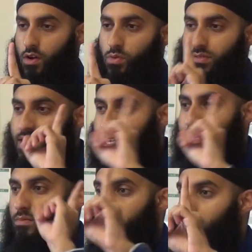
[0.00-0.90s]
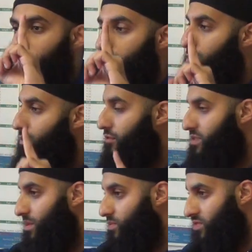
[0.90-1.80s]
who was leading the Muslims from the
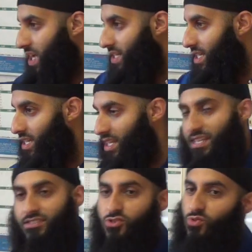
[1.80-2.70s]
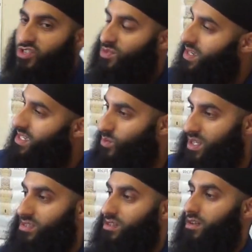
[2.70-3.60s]
footsteps of China in the east, the shores of Spain in the
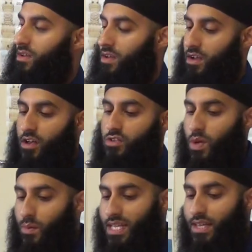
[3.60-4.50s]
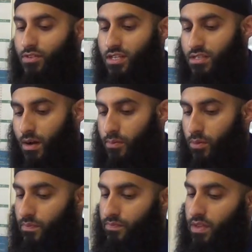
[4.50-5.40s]
west. So I'm going to give you an
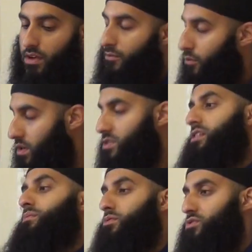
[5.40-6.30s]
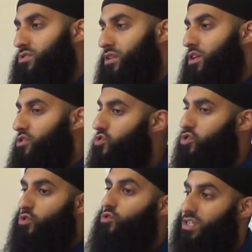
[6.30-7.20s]
example, four examples, to
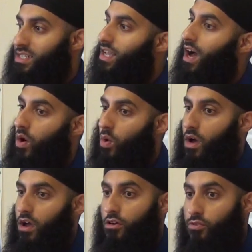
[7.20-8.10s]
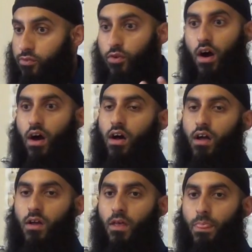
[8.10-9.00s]
show you just how far
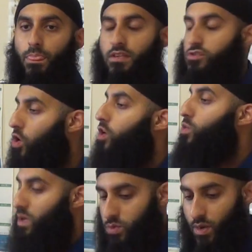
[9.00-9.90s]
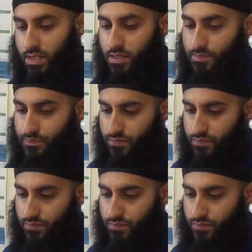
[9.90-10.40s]
this conquest went.